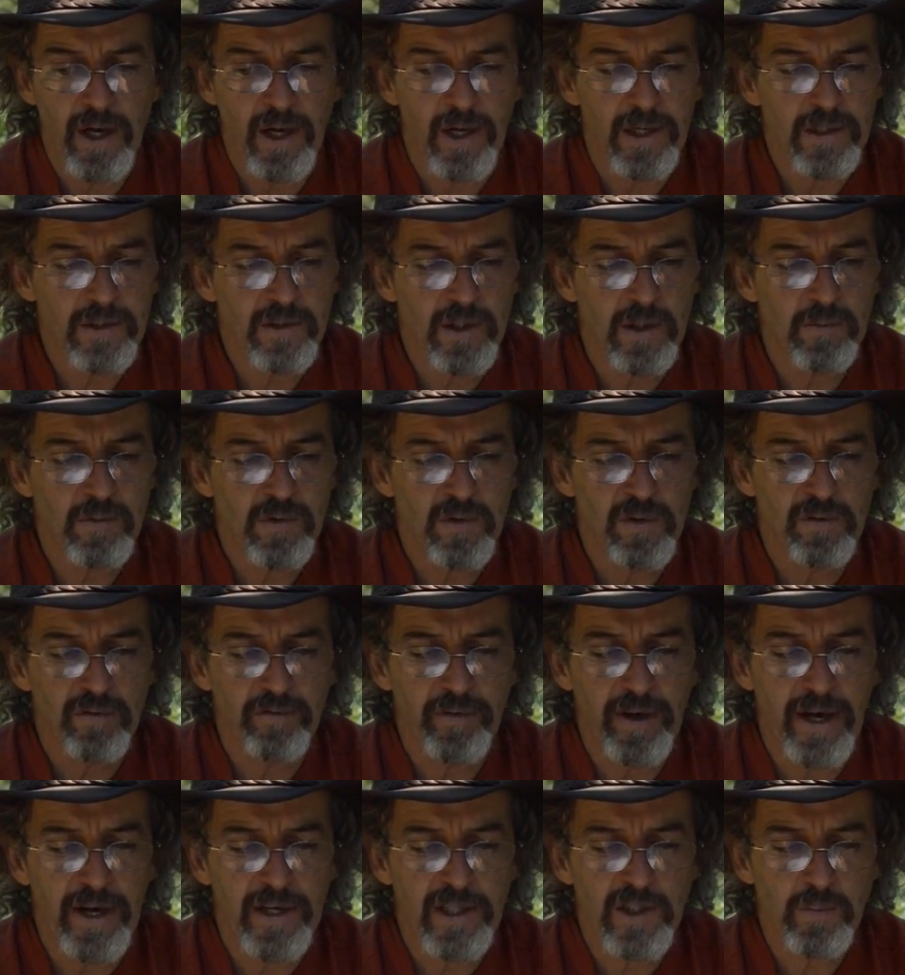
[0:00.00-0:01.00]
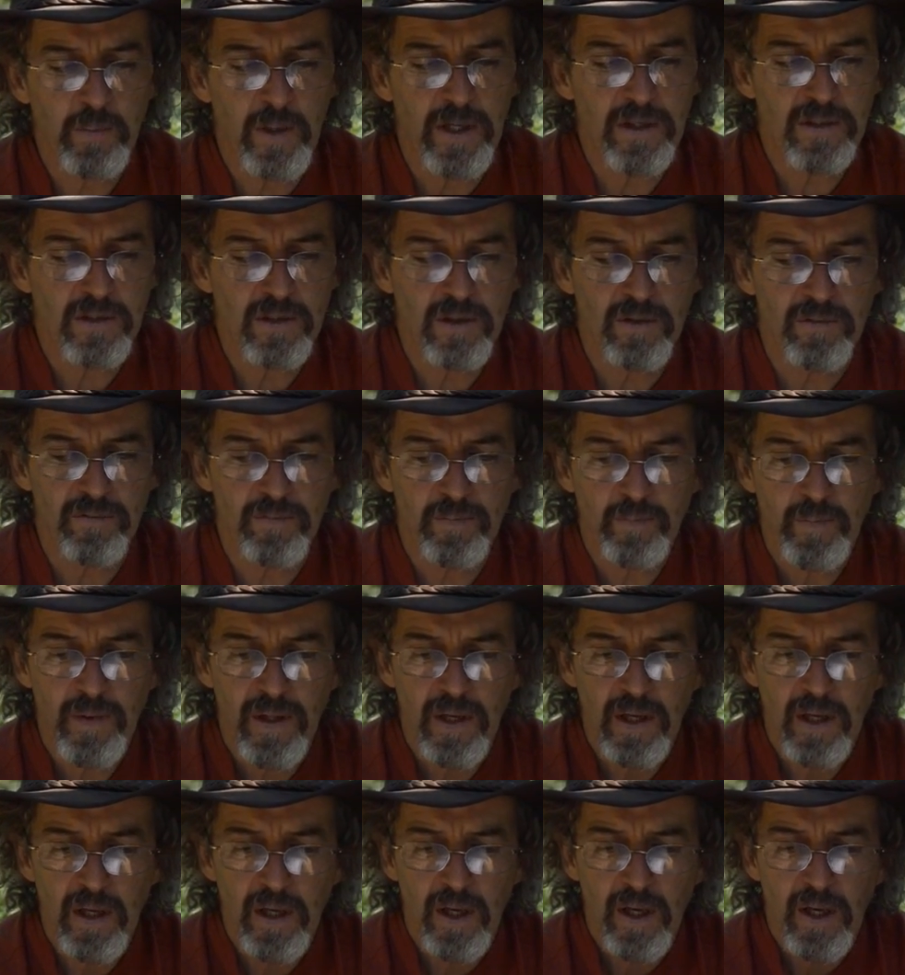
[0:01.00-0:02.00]
Seems too far expensive.
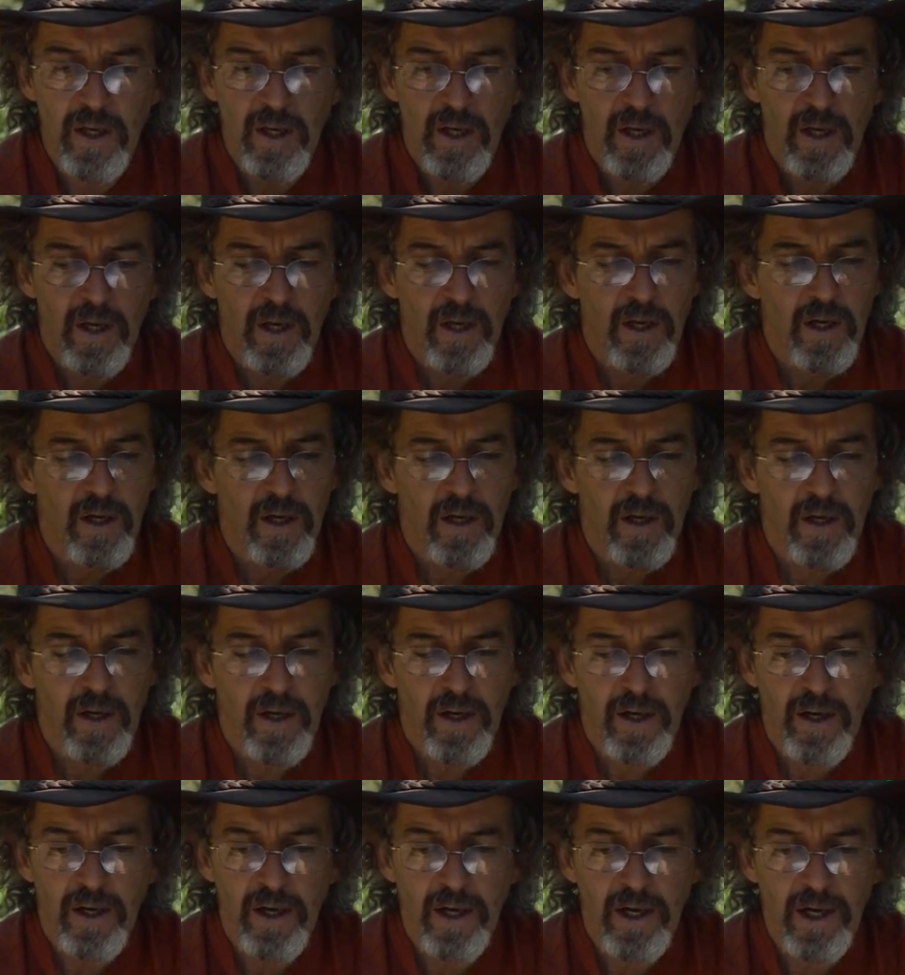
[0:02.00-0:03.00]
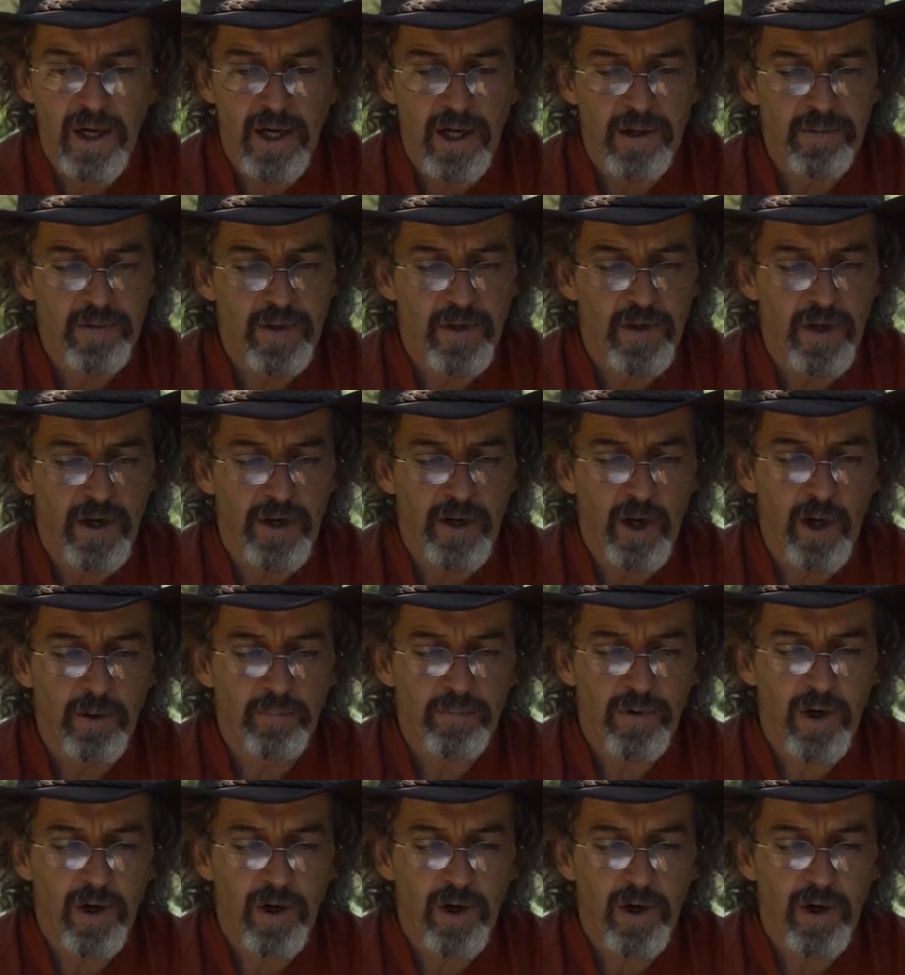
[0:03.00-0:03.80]
You don't own